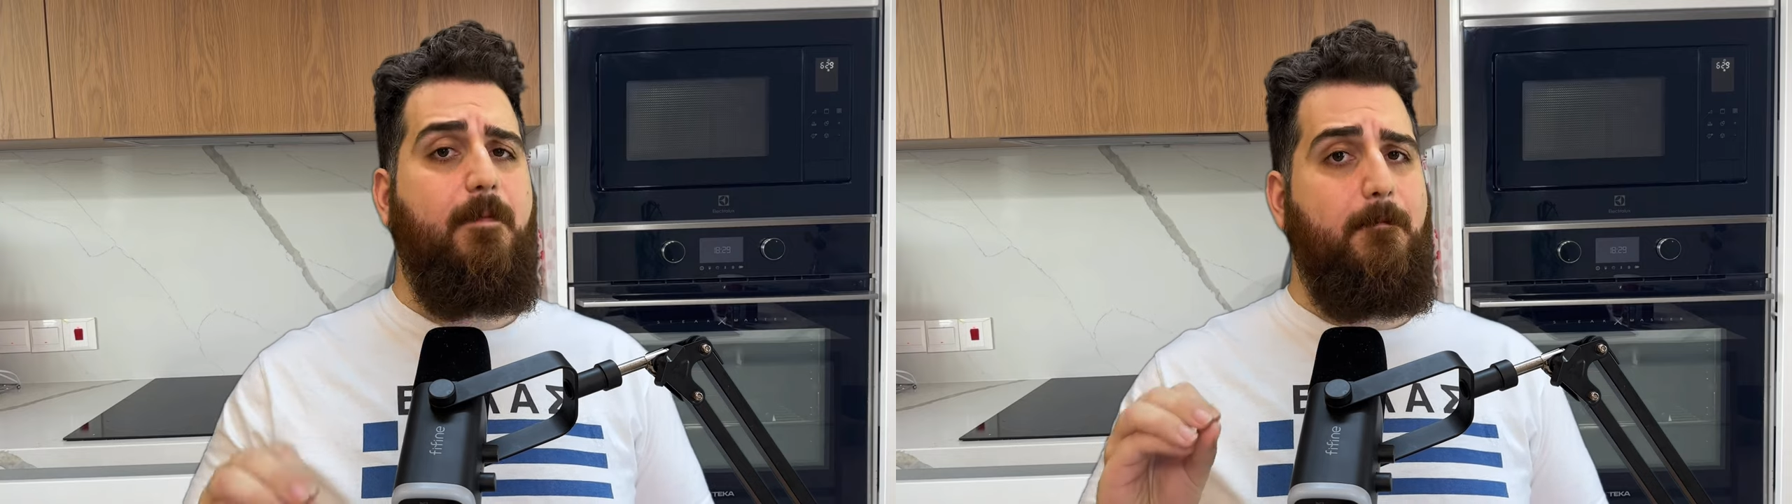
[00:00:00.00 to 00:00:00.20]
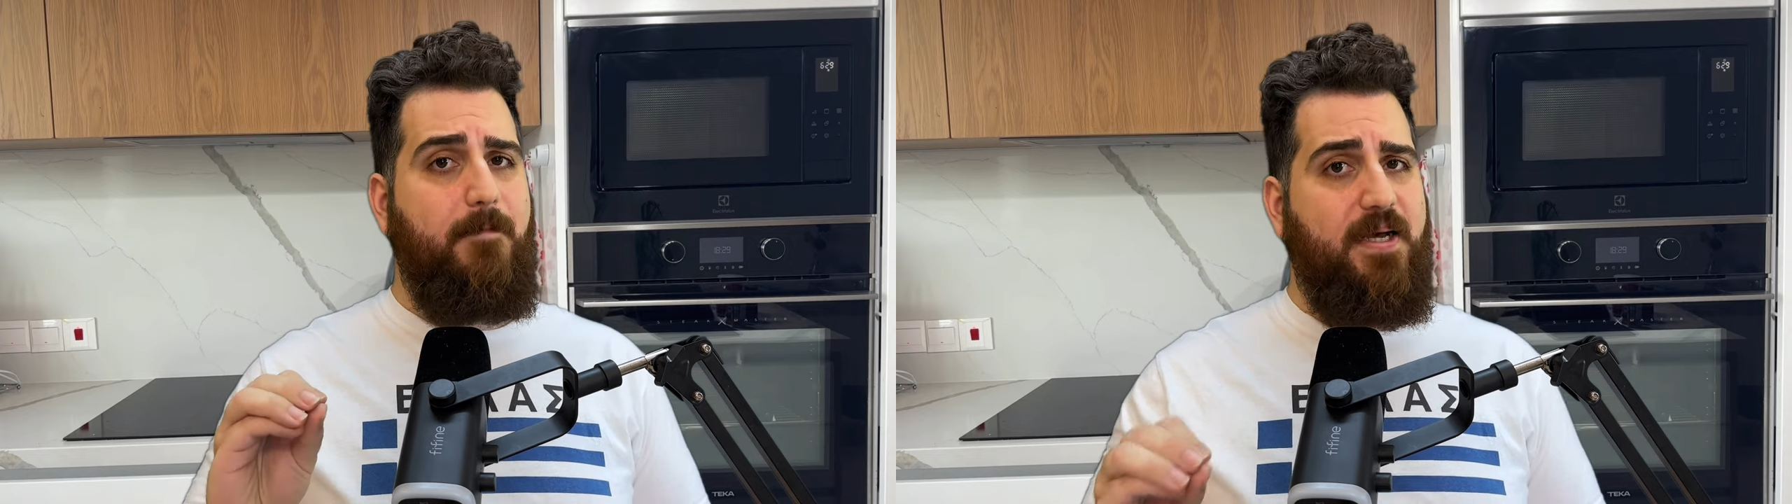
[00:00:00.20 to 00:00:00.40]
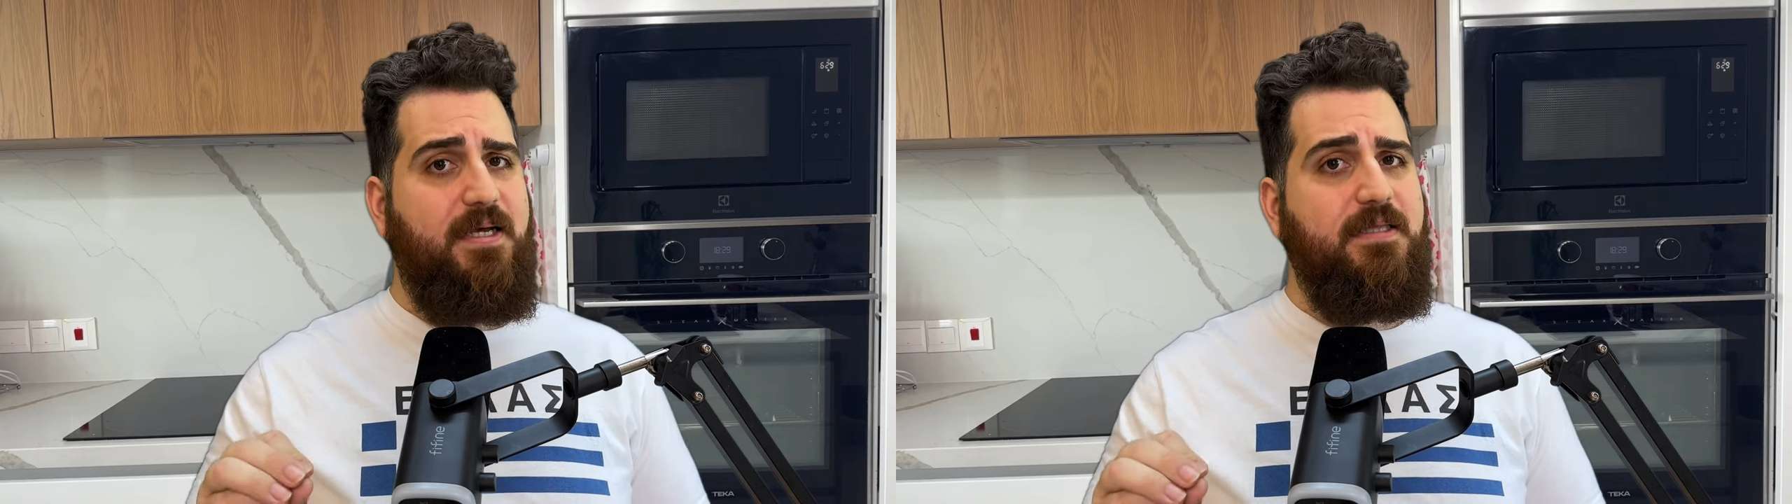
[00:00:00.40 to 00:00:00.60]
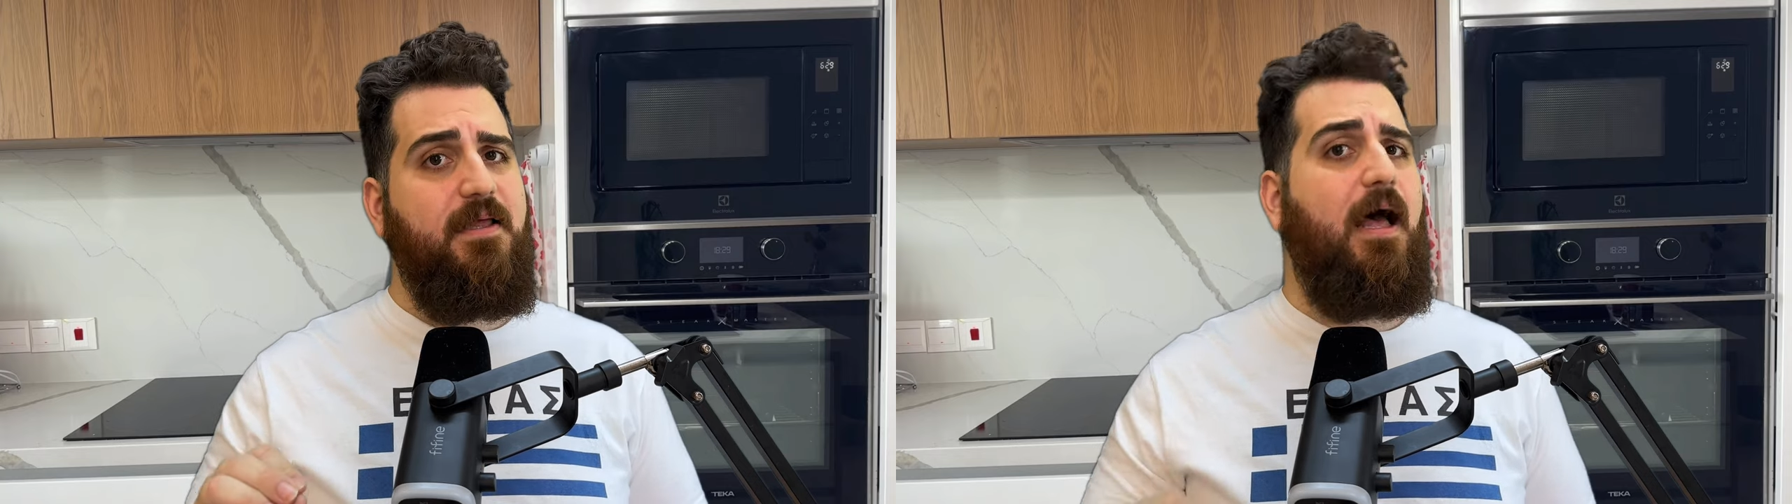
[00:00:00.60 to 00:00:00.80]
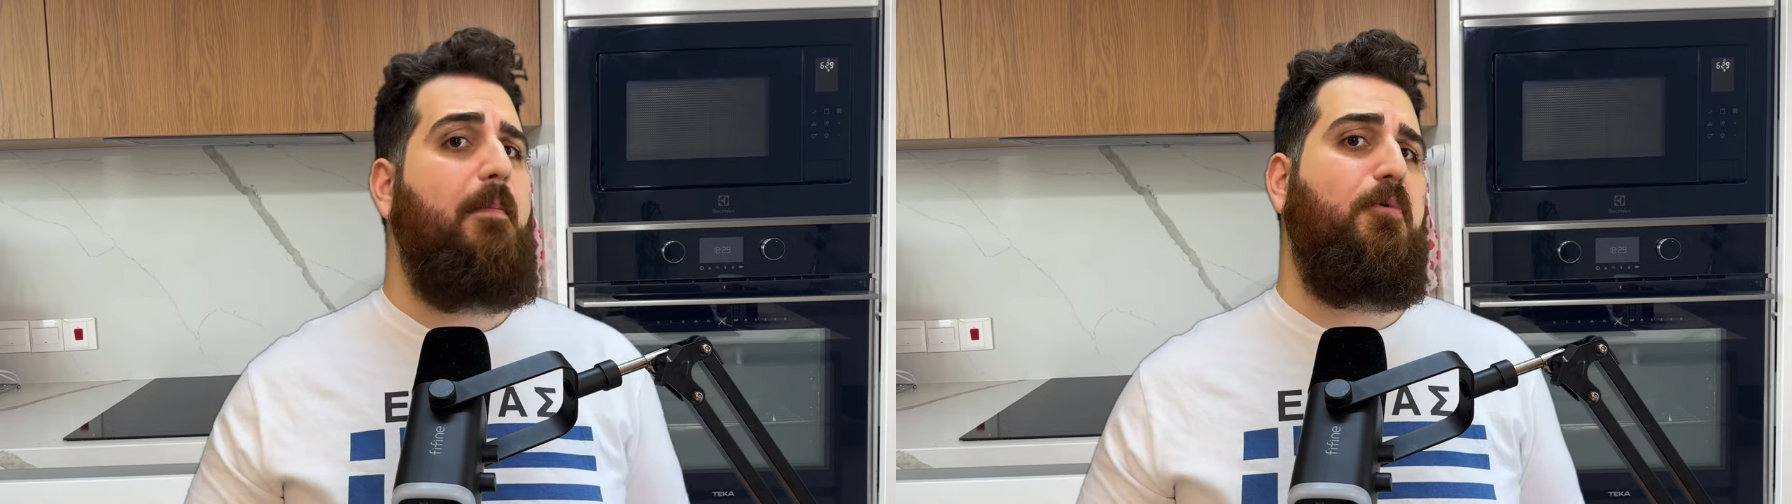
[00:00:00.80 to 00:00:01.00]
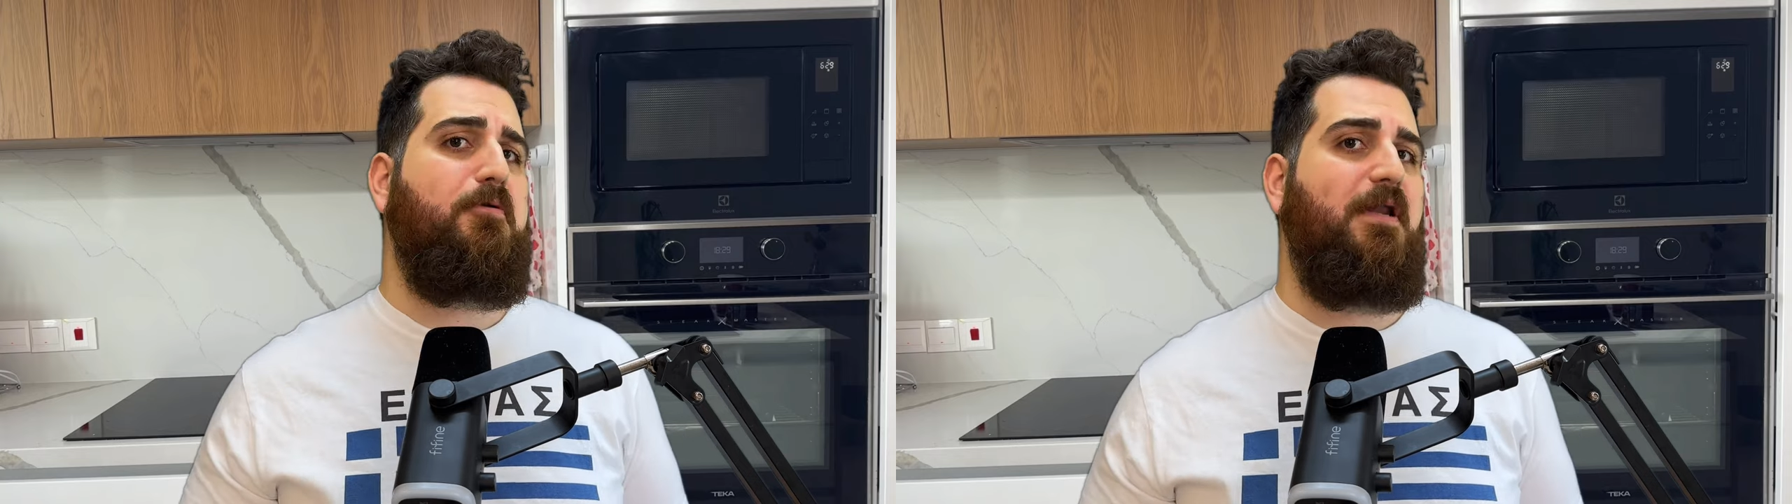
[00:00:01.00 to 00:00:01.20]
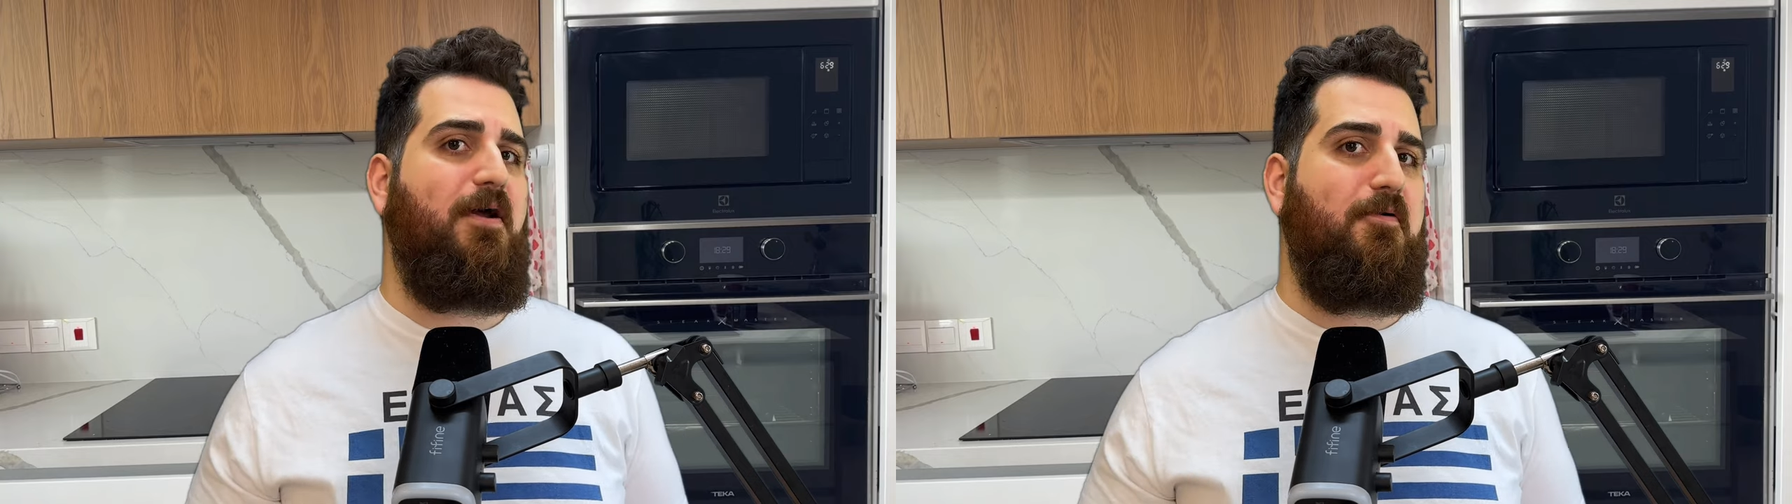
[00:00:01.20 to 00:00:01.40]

but I'm not gonna